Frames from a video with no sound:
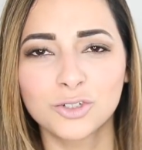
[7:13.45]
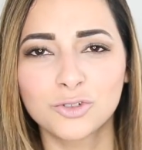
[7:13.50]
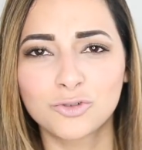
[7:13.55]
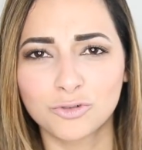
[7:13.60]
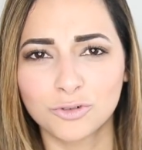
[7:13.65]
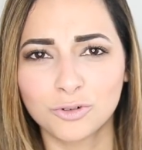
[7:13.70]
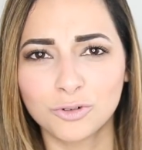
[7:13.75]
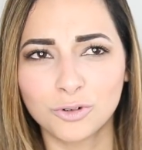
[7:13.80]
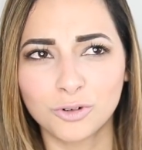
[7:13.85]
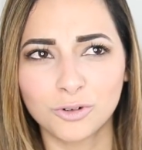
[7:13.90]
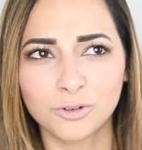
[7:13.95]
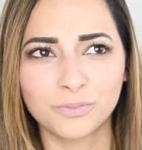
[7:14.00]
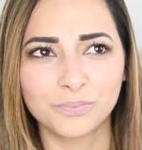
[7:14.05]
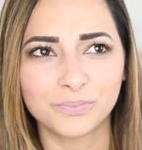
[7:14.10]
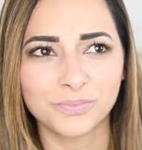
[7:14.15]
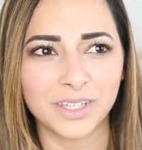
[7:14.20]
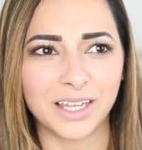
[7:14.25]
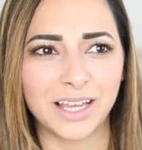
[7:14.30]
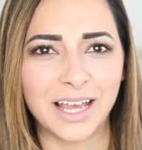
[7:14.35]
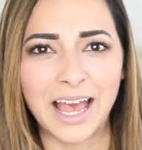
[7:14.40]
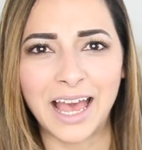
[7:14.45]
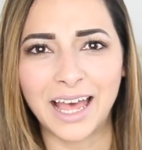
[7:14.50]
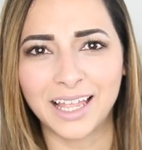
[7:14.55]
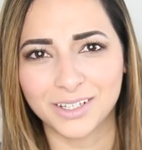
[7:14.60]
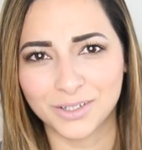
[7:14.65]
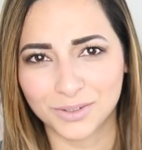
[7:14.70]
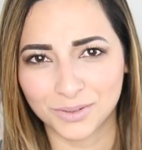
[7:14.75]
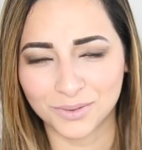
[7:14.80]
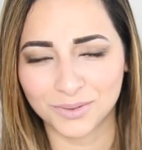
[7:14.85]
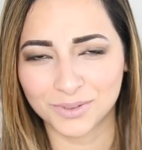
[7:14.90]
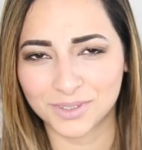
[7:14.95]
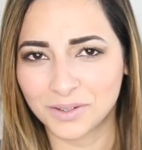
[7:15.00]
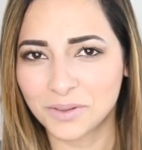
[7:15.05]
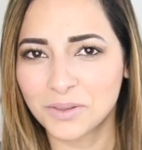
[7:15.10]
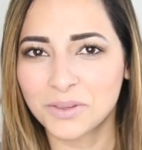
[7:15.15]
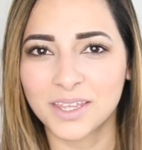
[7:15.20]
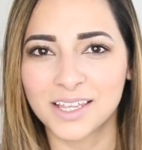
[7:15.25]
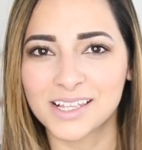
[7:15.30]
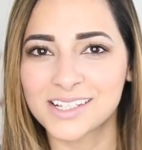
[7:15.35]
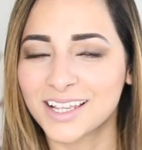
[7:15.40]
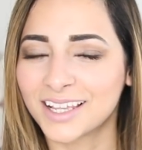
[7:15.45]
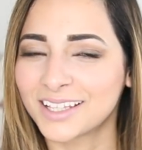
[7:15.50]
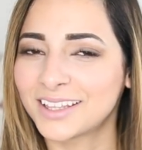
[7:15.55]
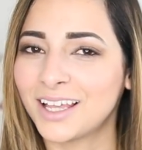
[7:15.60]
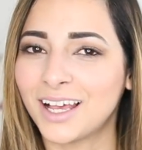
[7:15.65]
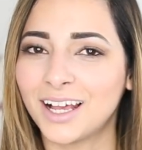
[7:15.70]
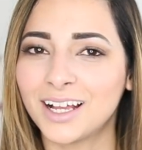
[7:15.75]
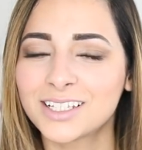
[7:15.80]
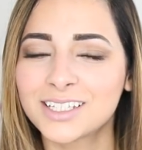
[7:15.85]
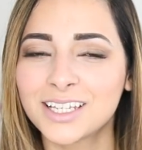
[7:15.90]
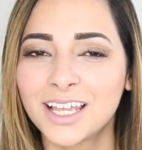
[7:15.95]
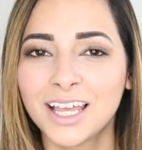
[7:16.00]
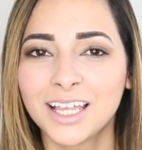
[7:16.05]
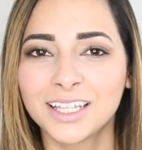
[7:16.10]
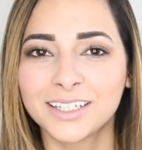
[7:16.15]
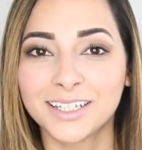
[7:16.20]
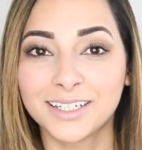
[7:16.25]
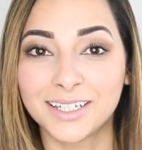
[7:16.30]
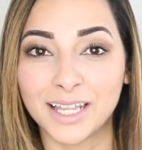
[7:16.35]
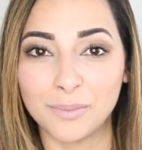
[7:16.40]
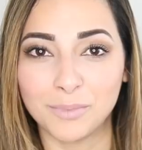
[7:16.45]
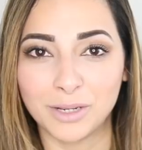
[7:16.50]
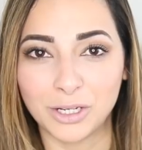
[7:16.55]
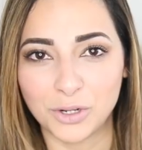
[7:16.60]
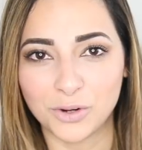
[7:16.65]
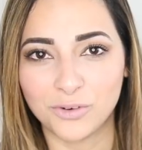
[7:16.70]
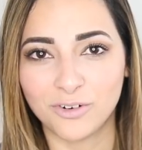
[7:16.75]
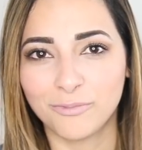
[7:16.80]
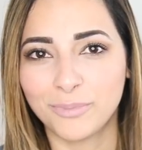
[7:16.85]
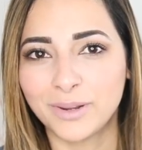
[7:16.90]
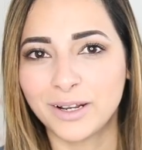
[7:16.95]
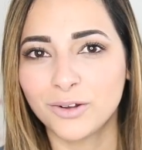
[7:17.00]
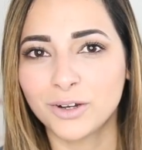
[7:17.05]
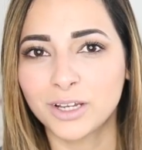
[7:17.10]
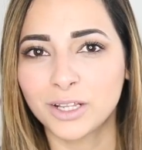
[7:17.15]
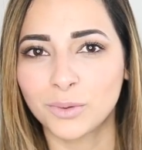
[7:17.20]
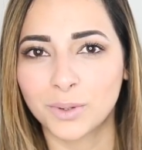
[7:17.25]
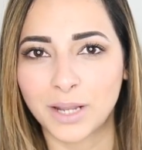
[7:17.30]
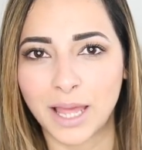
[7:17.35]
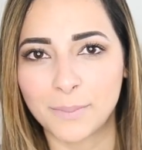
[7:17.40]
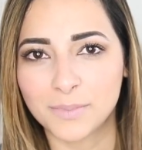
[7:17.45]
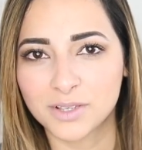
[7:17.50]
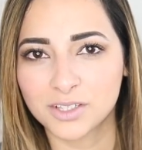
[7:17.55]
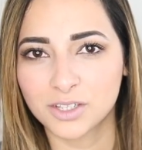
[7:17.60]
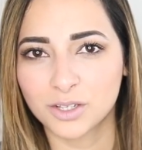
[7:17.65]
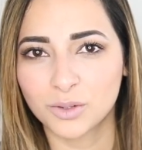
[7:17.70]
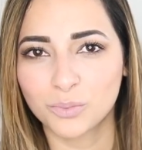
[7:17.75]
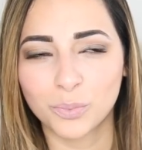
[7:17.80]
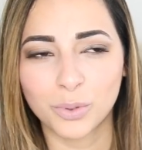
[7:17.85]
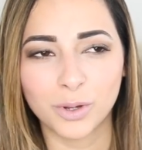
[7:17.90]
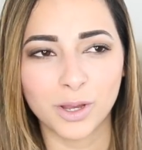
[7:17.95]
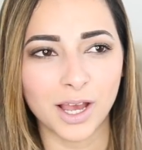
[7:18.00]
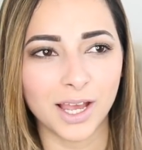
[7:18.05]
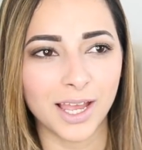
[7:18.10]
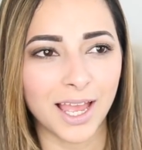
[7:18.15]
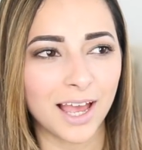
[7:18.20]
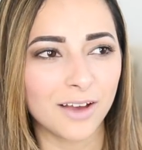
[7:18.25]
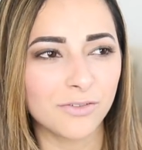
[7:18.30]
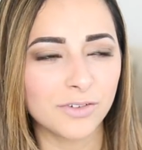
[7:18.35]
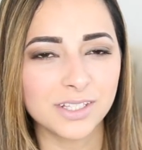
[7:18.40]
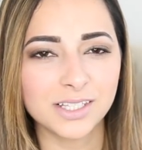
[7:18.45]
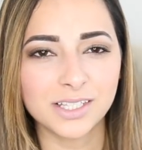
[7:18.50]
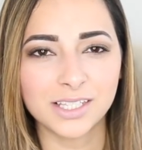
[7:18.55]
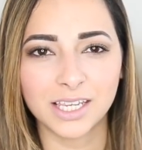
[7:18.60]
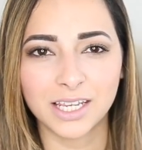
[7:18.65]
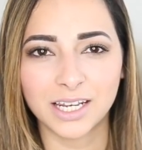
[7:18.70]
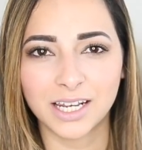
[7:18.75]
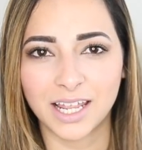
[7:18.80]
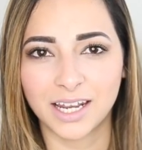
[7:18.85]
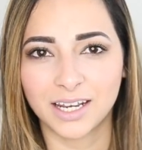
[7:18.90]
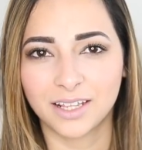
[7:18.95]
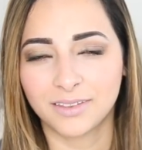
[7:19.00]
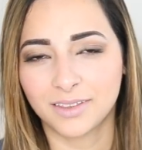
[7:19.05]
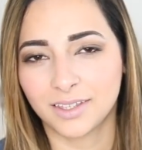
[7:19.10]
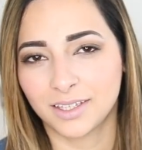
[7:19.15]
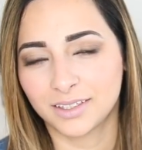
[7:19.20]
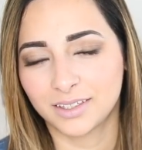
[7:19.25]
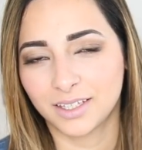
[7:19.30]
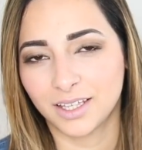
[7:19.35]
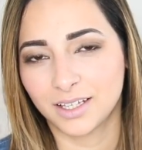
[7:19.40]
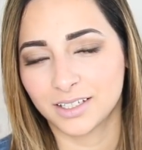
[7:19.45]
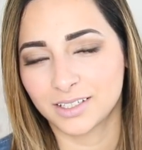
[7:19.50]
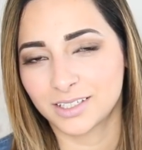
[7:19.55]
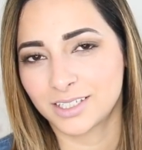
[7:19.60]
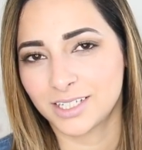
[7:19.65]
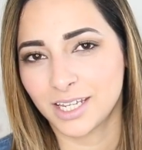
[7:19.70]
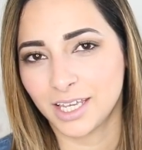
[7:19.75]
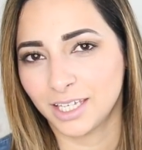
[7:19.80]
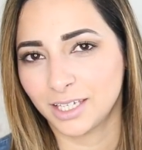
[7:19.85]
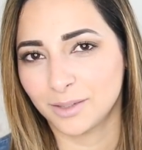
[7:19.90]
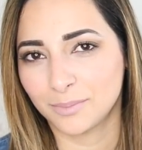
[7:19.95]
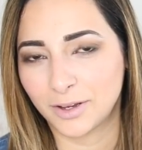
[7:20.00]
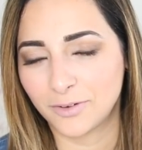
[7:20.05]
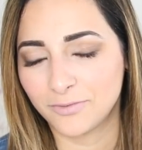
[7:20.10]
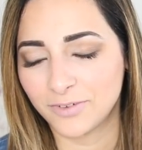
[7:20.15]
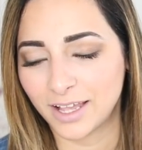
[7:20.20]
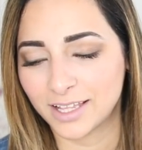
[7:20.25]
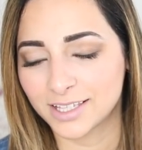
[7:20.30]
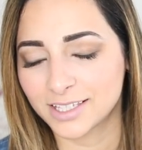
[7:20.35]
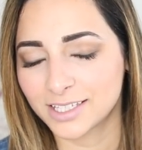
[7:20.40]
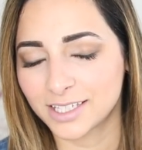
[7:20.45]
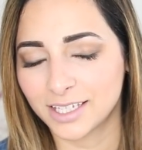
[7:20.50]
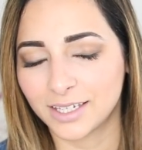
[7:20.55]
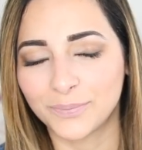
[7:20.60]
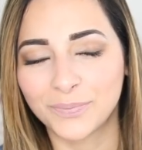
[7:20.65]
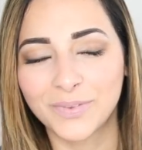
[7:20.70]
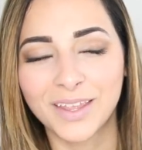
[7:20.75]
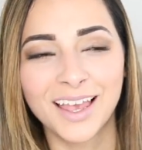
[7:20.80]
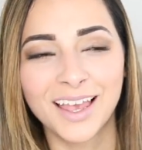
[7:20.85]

Drawer handles and things like that, then let me know. I've been looking on Amazon, but I haven't seen anything that's taken my fancy.